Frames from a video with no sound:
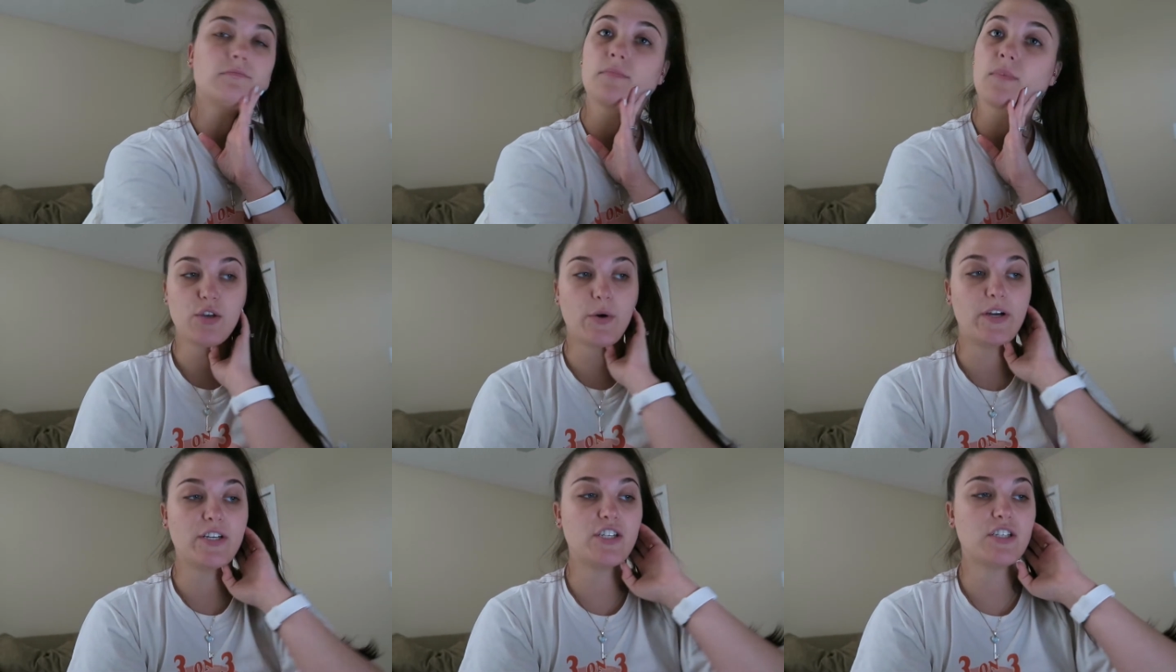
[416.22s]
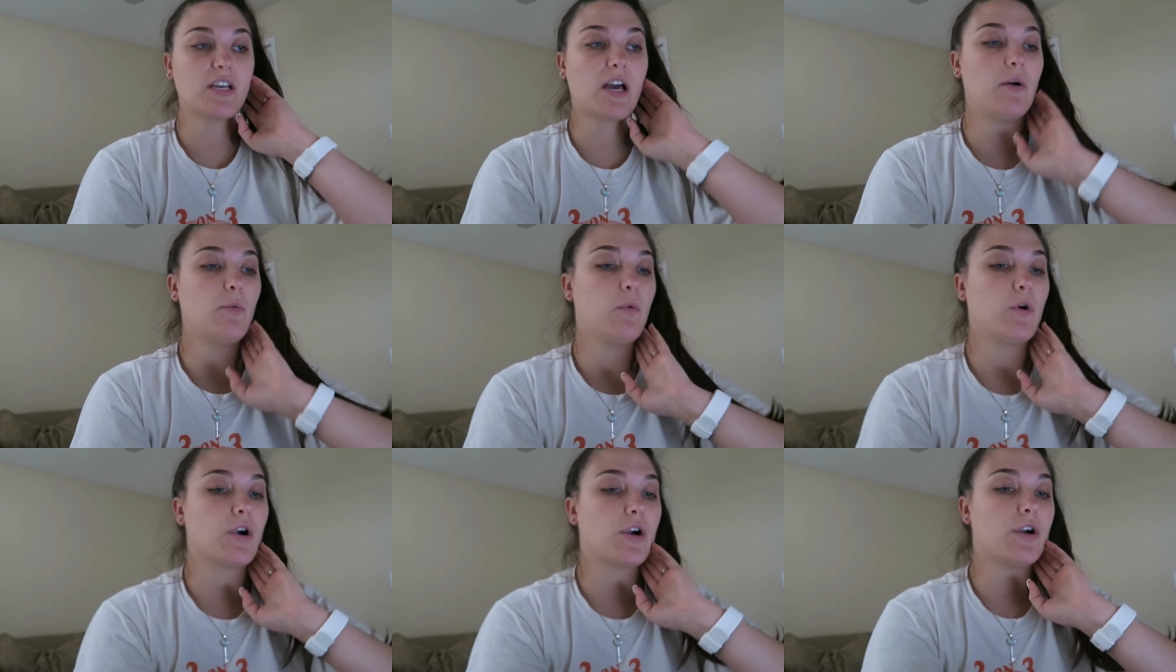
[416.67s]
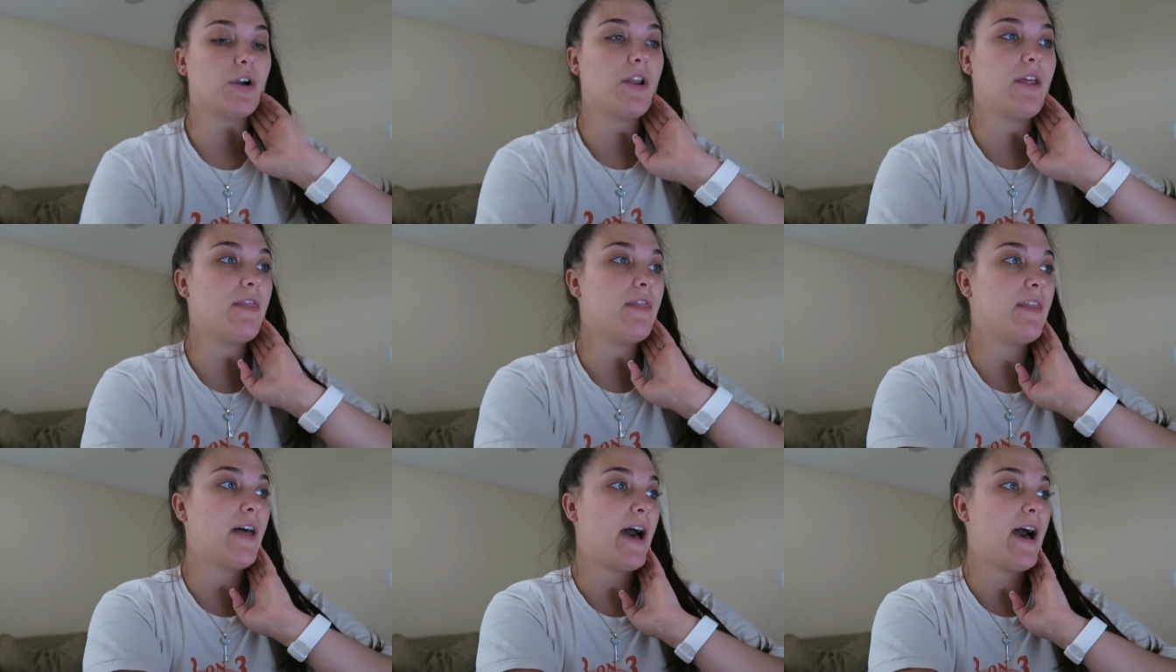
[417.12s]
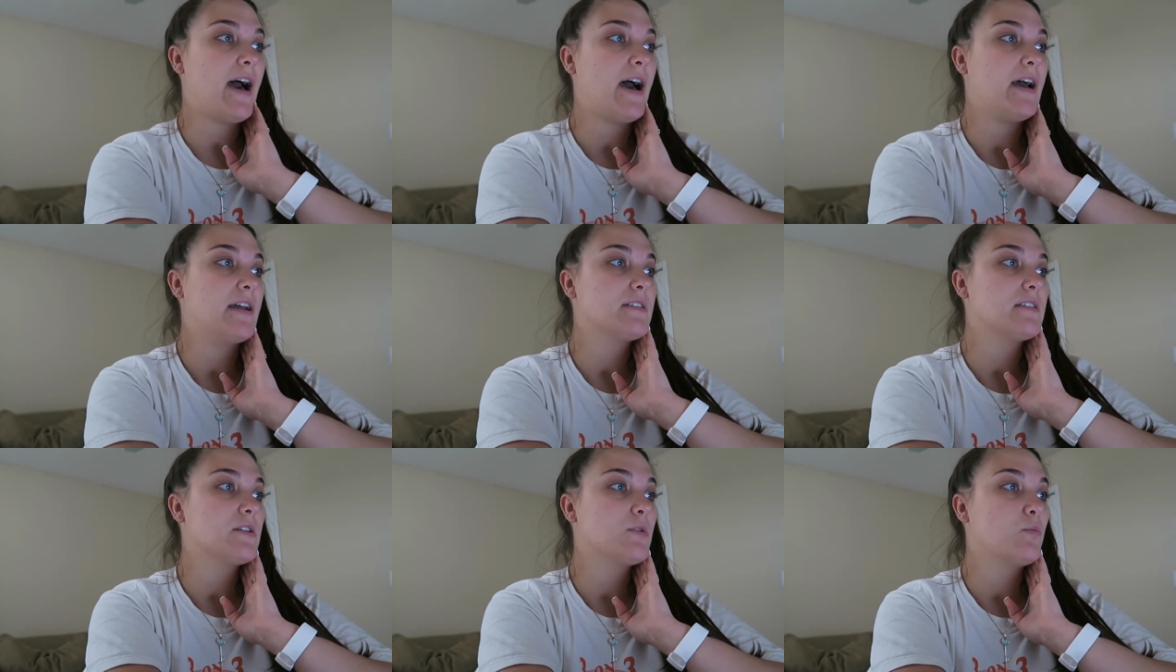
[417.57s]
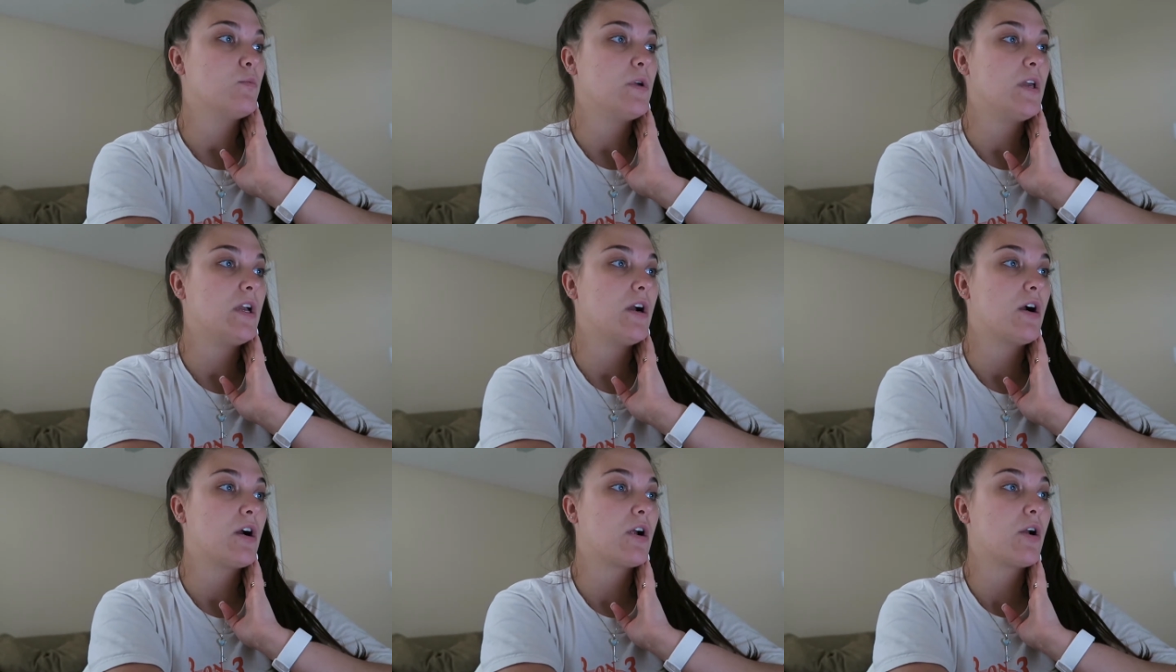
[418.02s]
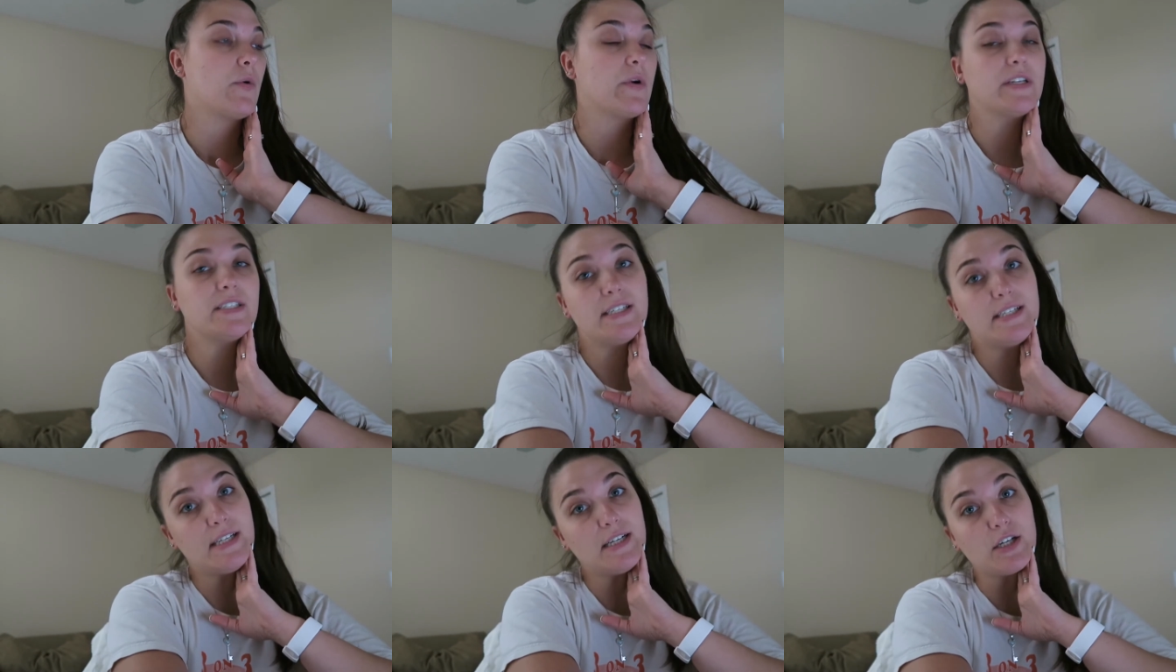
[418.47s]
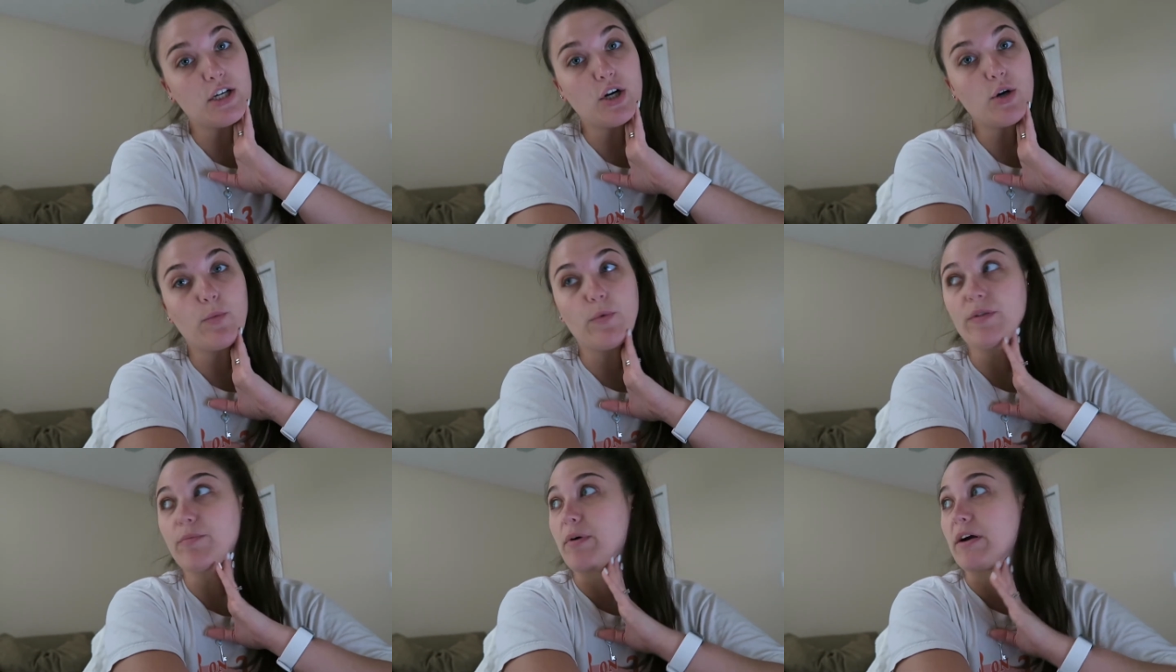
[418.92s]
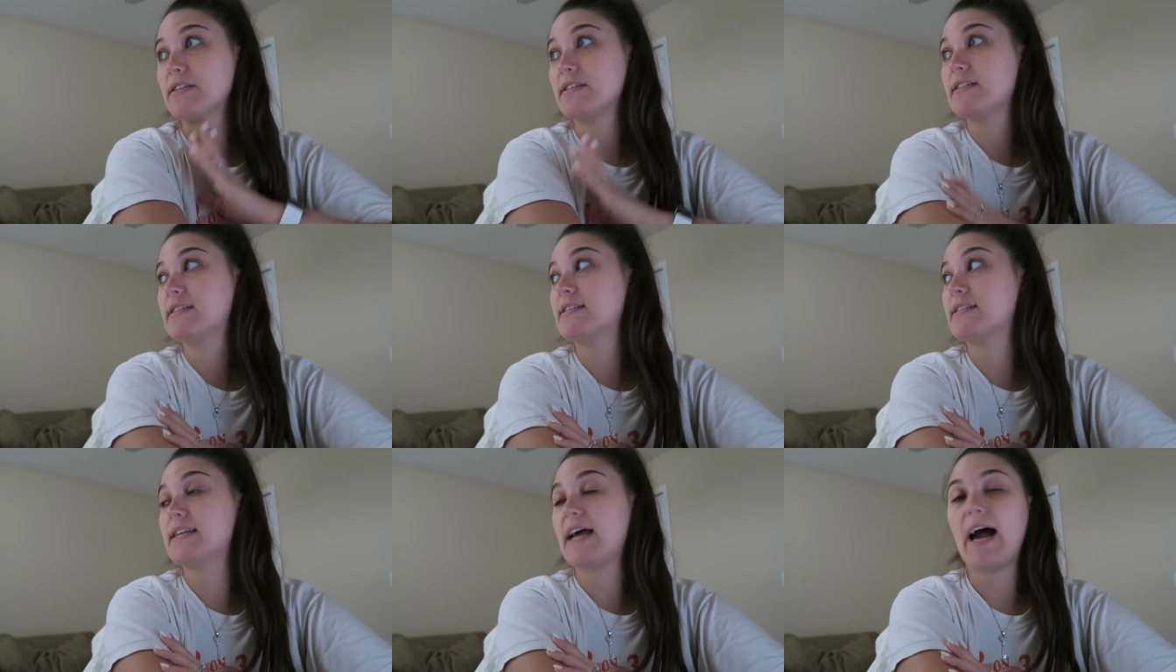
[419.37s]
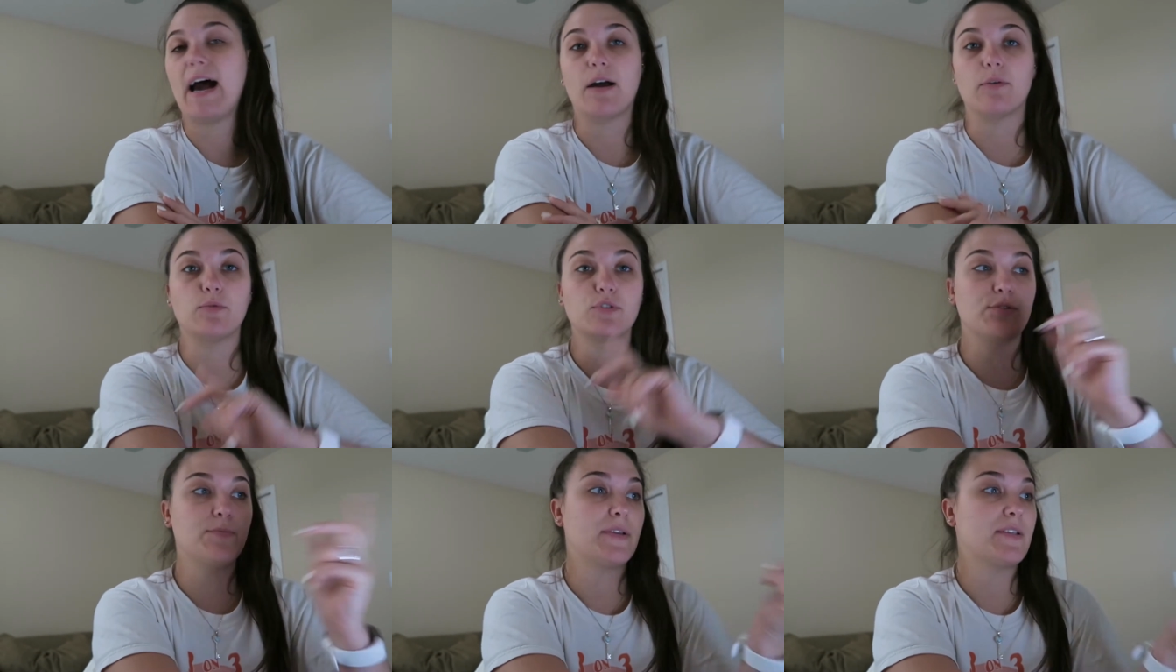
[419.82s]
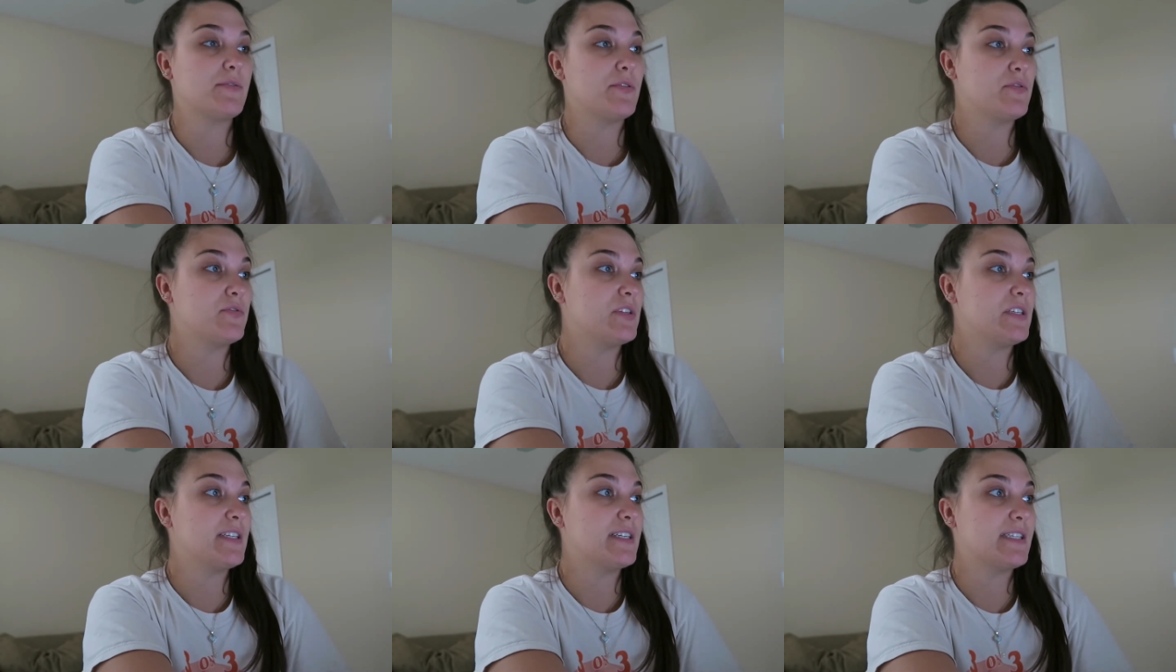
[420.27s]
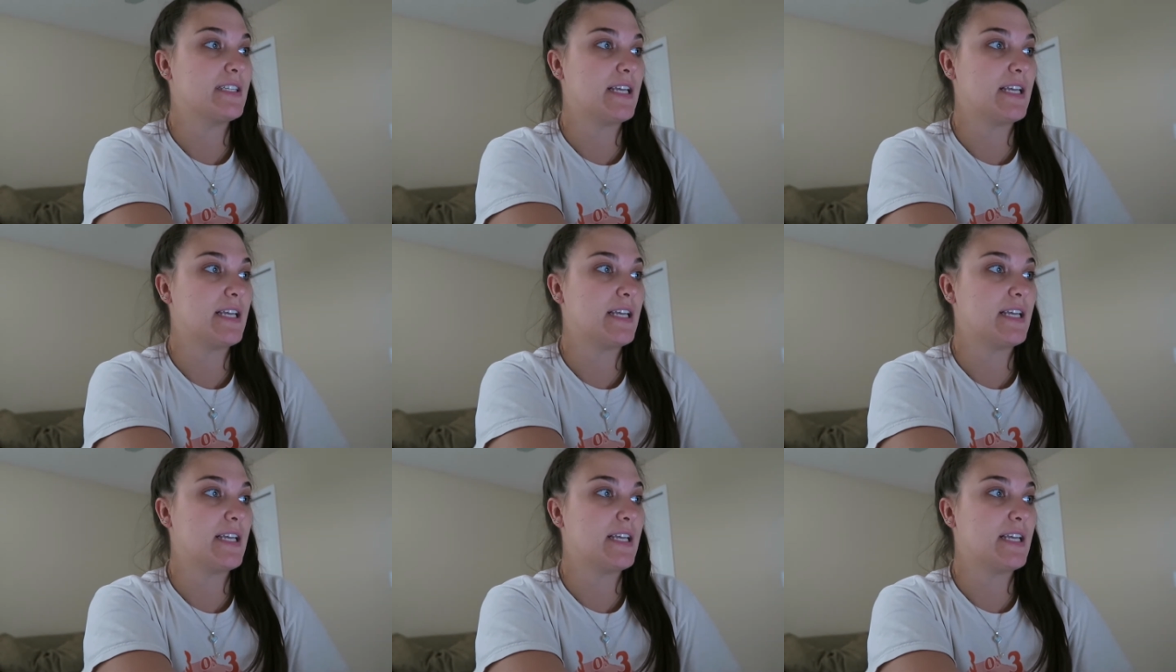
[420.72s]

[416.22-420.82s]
So I just got word that we are going to dinner with Preston's dad, which makes me really